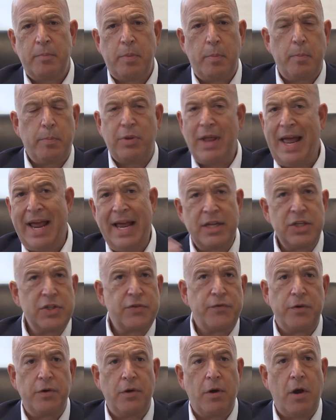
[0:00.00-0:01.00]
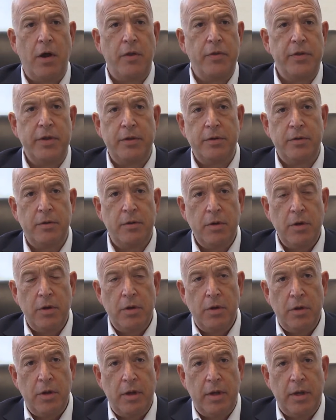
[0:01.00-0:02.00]
plans for all the
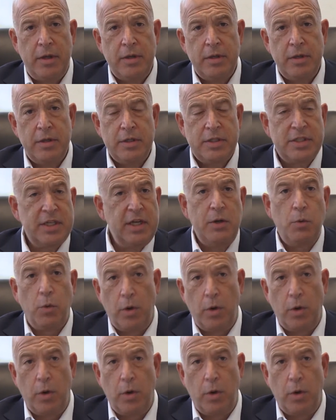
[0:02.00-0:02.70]
city